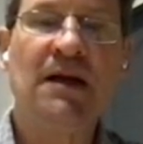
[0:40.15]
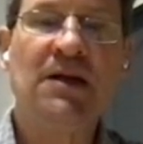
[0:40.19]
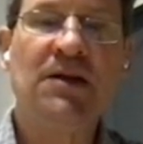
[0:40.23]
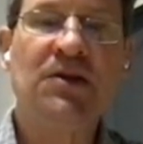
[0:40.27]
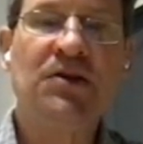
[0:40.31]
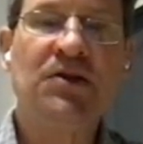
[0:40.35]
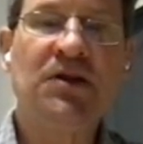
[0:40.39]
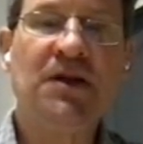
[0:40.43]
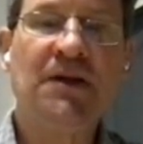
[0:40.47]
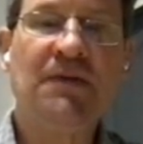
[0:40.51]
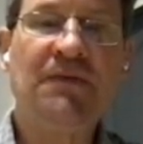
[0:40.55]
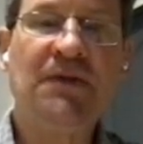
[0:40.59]

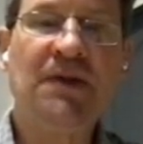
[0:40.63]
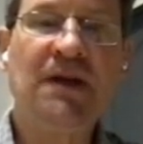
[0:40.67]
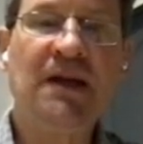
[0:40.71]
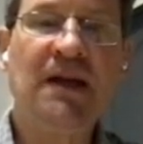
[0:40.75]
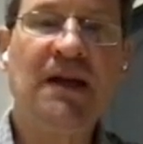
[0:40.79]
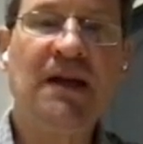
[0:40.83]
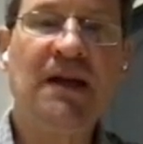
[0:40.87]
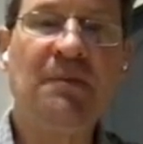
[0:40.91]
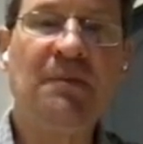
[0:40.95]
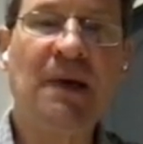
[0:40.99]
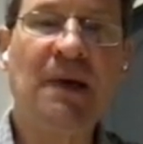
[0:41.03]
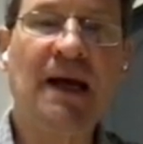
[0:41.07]
shifting
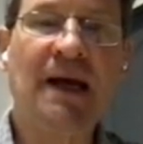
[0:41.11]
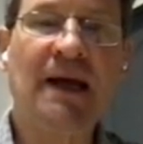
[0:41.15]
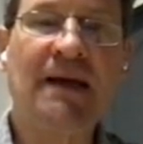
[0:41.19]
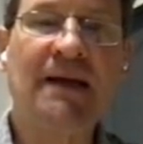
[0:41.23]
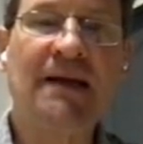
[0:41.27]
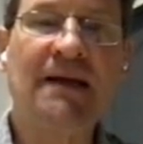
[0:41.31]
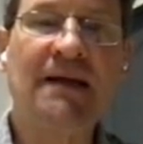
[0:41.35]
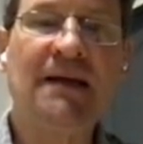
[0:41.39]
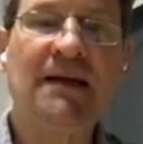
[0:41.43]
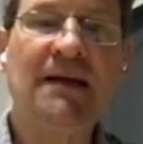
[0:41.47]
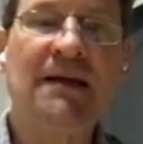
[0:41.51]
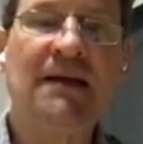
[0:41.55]
it back
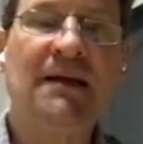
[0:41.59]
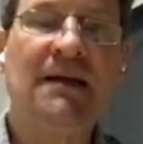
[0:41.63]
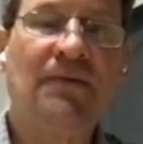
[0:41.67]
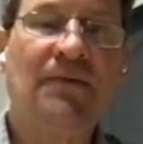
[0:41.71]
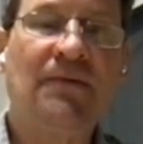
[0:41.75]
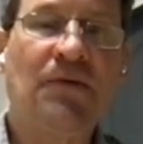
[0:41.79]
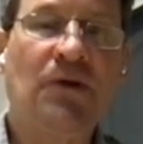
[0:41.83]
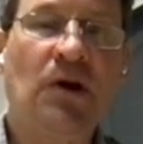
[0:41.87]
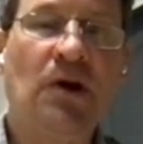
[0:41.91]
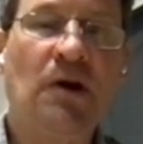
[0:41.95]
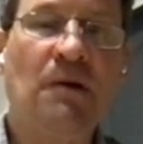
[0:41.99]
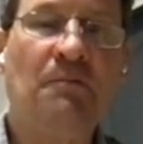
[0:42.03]

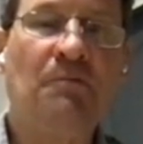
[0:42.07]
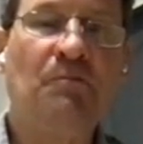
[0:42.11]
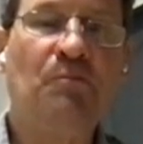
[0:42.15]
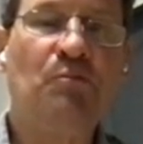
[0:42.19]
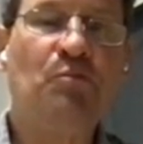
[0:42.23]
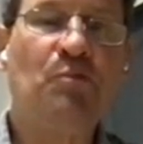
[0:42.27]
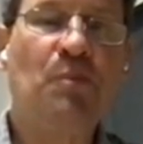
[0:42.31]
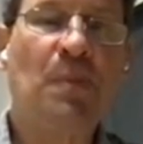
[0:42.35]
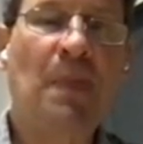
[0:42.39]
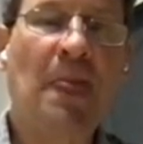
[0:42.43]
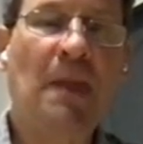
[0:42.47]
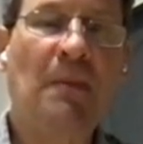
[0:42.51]
from
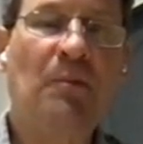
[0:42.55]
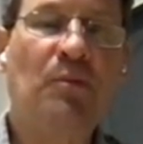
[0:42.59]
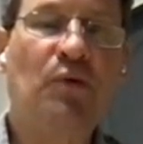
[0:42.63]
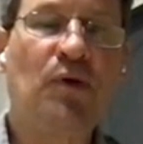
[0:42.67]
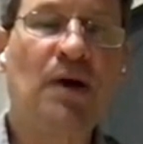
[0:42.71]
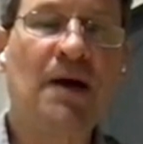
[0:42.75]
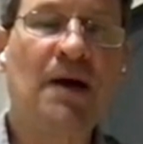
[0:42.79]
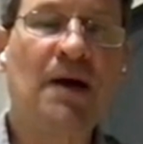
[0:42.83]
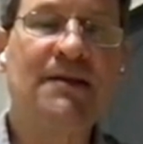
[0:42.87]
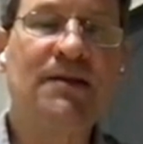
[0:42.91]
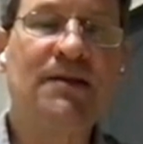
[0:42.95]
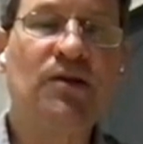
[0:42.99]

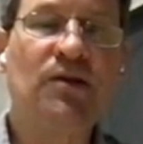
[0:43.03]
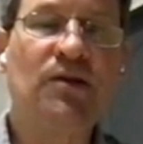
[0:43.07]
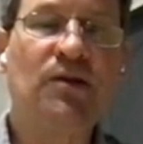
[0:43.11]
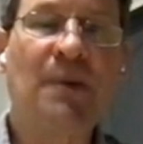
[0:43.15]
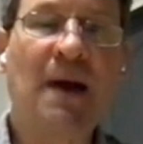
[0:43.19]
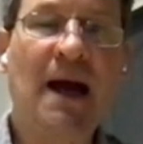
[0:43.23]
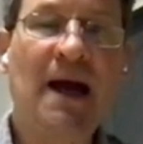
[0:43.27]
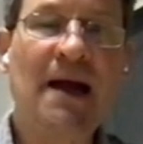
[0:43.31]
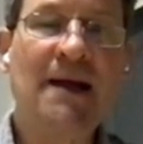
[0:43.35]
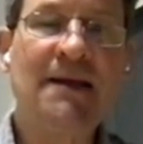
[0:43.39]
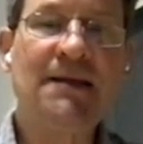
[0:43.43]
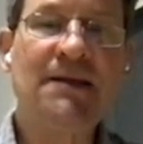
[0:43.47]
present to
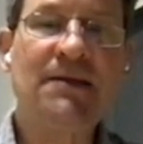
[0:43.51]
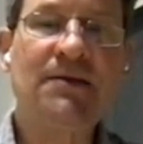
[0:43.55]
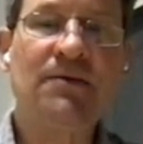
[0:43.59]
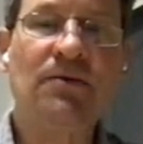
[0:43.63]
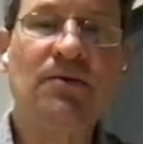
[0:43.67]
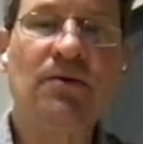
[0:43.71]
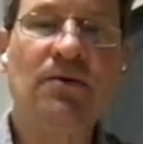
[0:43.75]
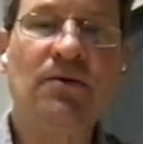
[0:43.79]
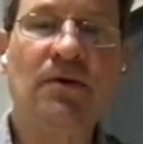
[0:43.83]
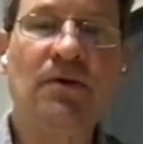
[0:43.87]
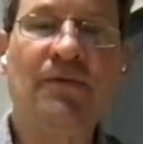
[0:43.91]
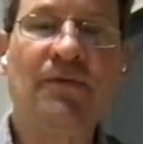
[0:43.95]
past
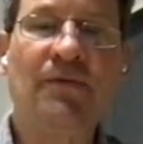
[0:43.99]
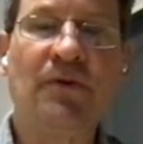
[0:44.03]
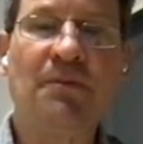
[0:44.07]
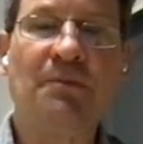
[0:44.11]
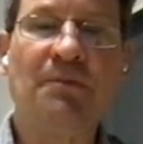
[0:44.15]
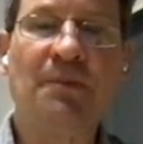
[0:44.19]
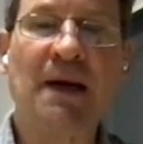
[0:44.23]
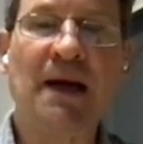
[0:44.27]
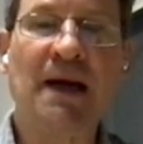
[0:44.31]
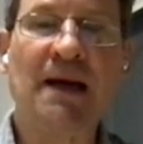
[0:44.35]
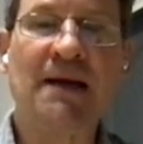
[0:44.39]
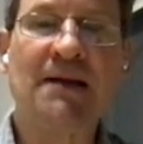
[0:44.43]
or from
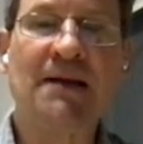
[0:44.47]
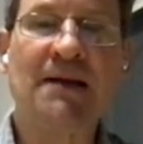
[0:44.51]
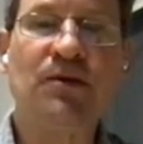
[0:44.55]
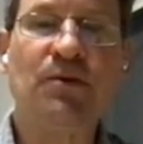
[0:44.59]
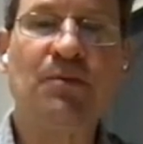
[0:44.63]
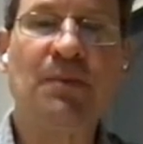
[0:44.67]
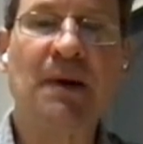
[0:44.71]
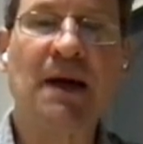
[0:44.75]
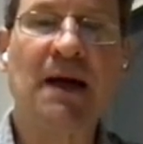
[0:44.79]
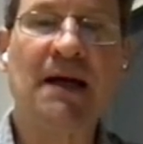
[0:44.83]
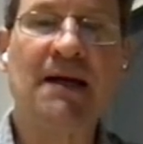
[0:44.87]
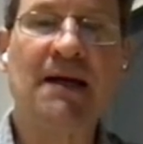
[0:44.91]
past to
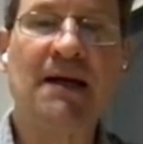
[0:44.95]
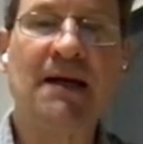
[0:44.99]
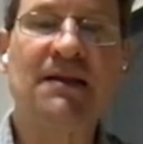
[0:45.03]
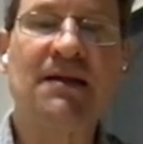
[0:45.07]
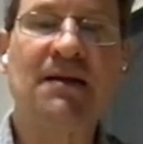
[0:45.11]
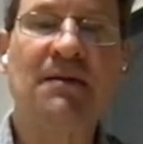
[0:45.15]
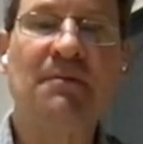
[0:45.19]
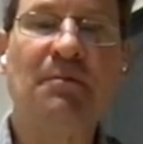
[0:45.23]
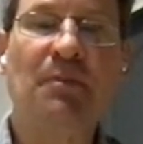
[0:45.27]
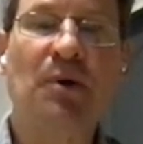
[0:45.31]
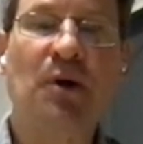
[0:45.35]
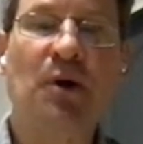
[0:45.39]

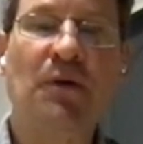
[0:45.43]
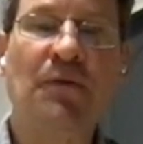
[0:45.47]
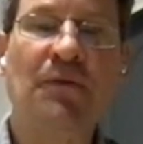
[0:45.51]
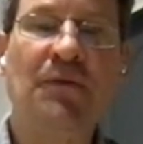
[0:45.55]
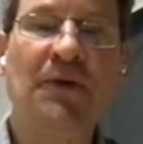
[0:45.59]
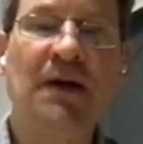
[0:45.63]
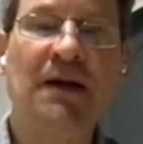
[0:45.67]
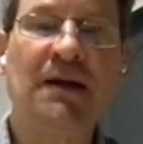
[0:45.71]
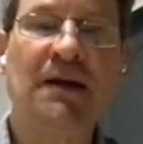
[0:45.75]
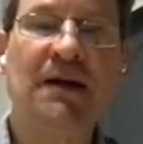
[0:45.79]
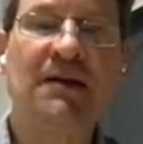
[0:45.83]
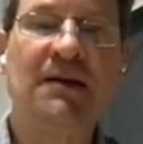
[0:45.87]
past
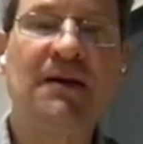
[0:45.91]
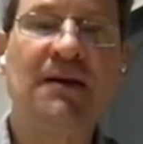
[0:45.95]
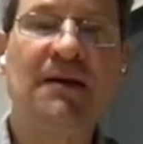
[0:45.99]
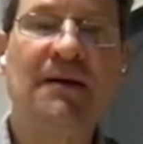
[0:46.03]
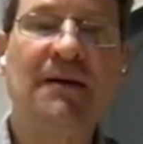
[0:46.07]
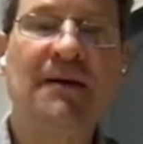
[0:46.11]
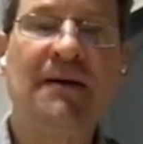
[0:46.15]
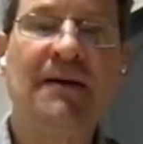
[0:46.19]
perfect,